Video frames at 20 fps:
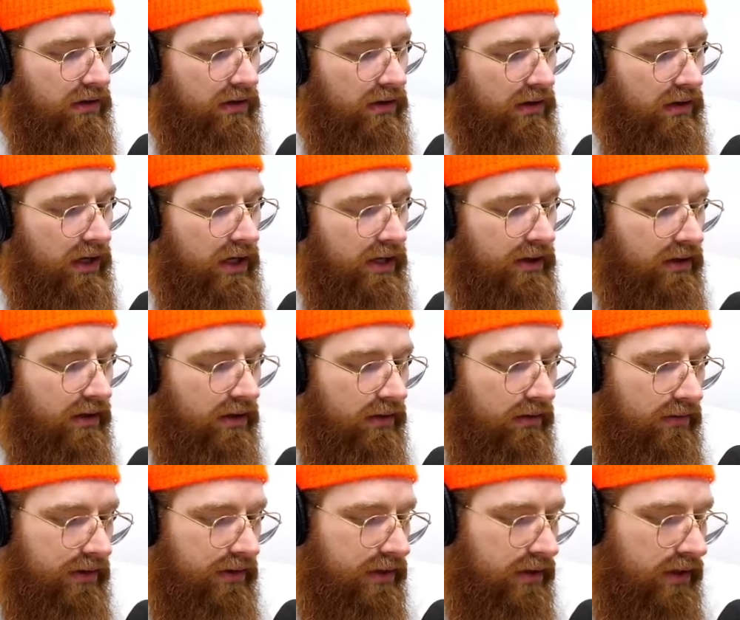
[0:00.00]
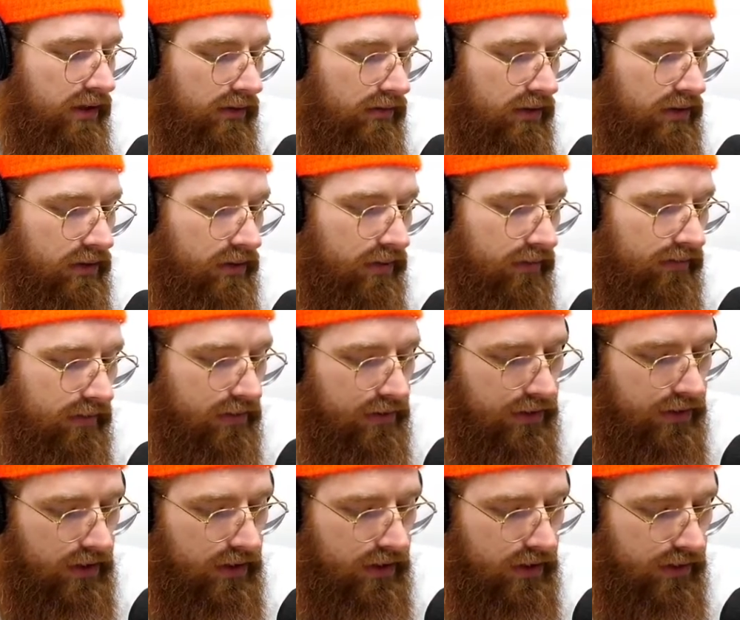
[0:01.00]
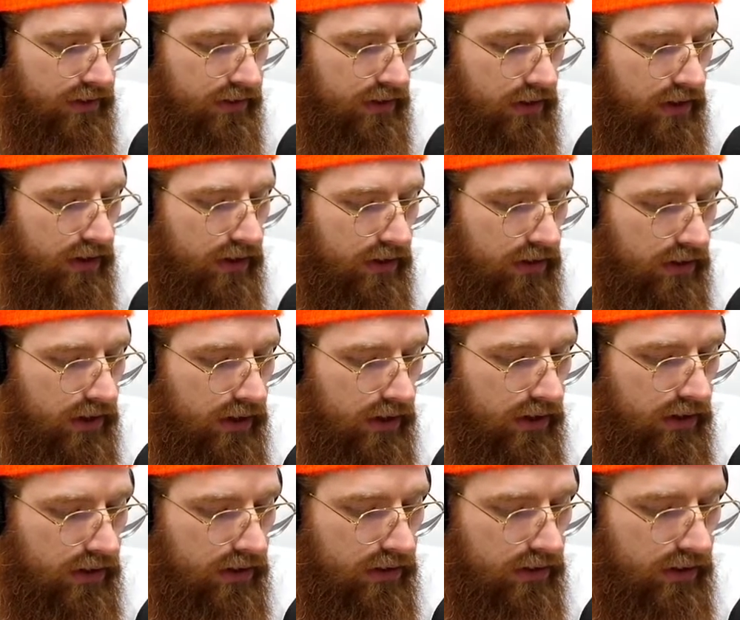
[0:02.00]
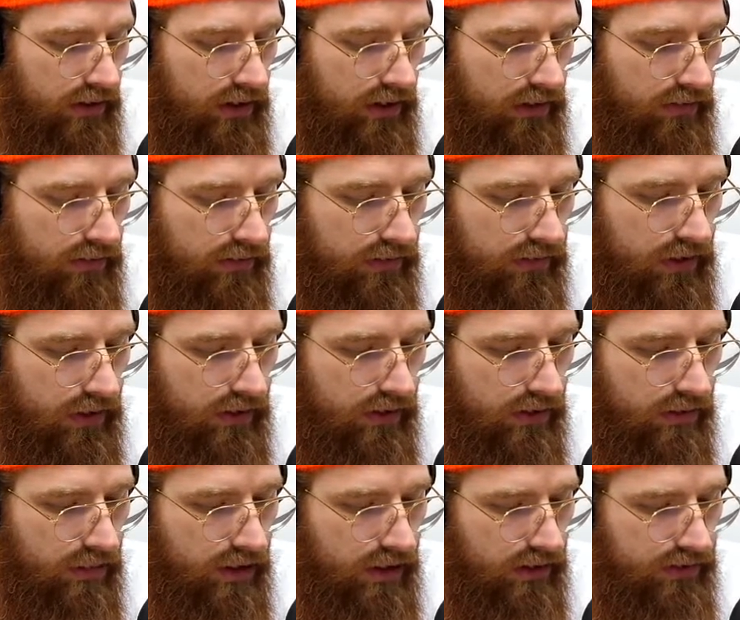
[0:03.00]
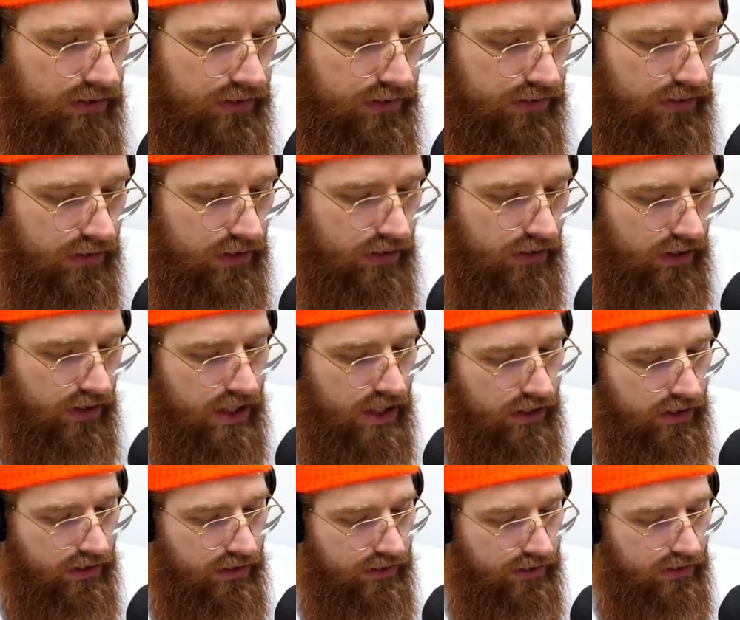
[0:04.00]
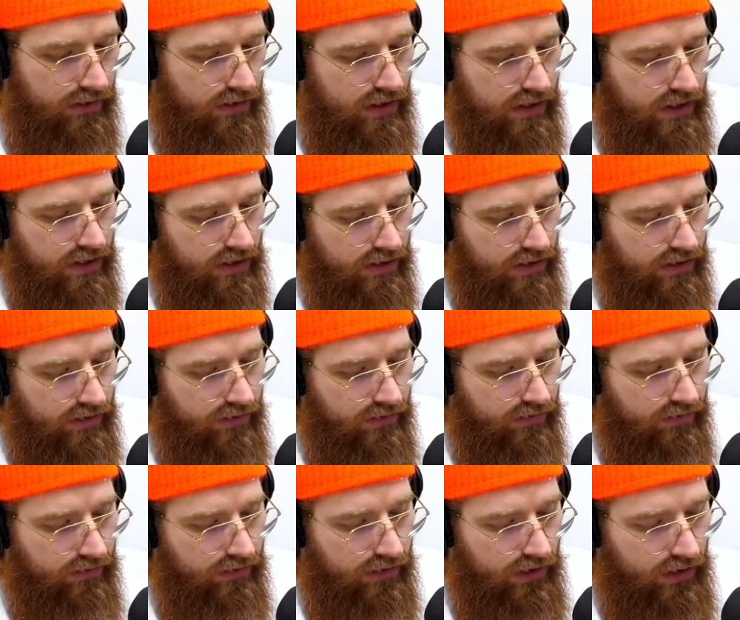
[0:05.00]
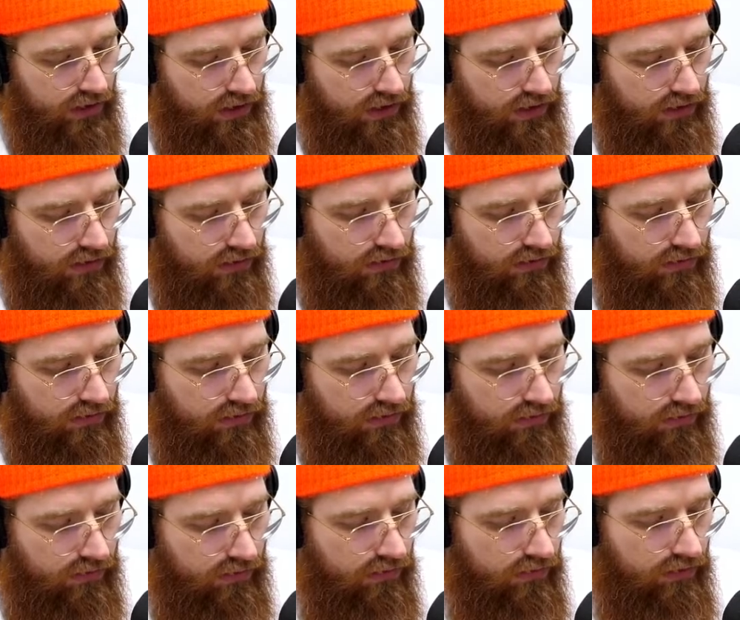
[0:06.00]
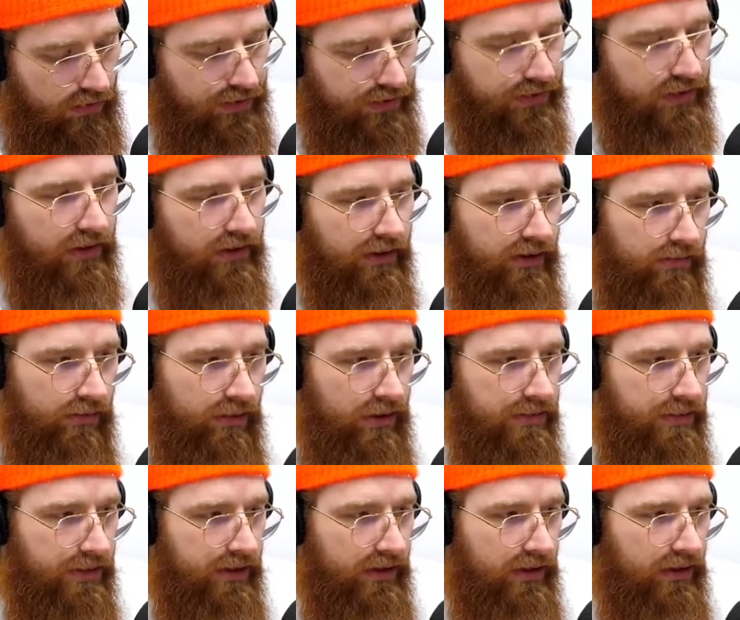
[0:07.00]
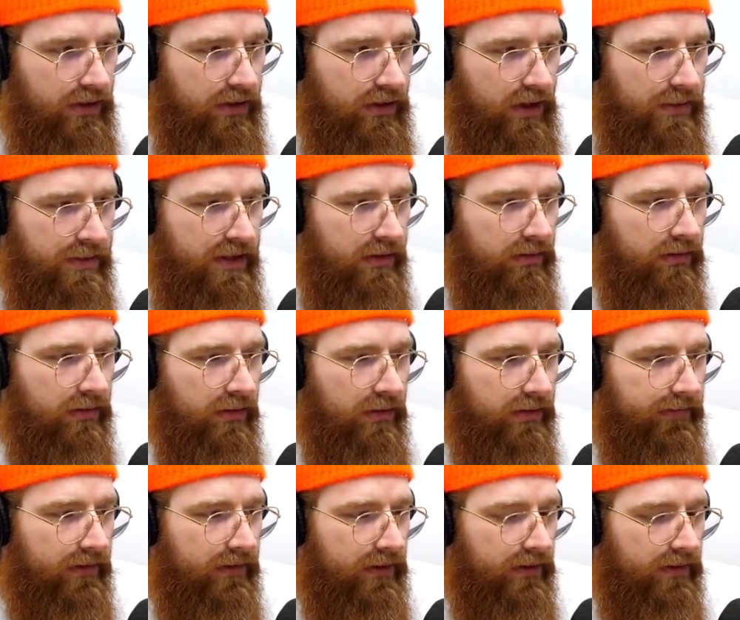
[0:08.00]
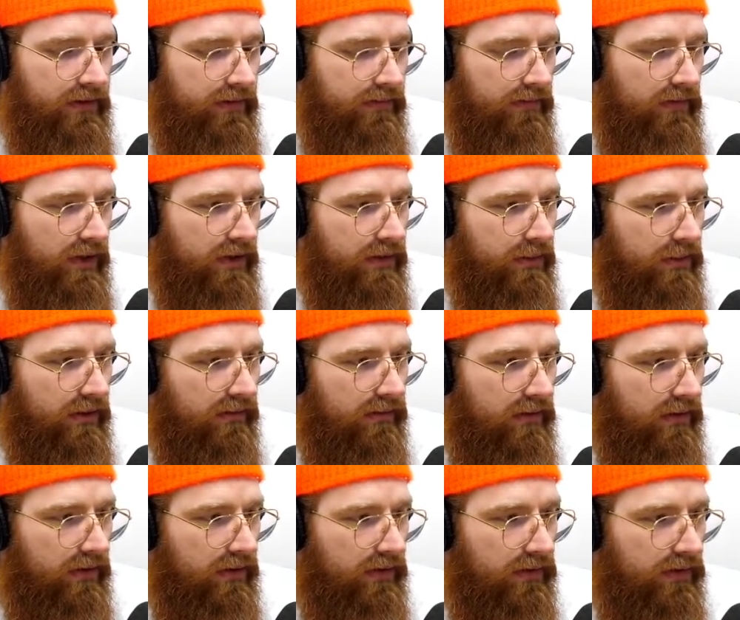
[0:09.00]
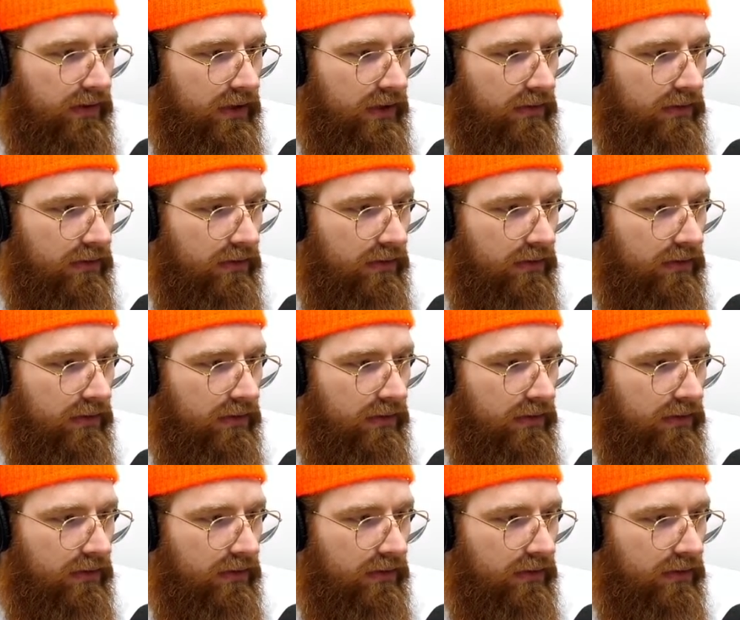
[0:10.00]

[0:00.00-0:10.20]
I thought it was neat when you were first getting started, like we were talking about, you started a lot of this. You had a huge Instagram primarily. I mean, you weren't even using Facebook for a long time.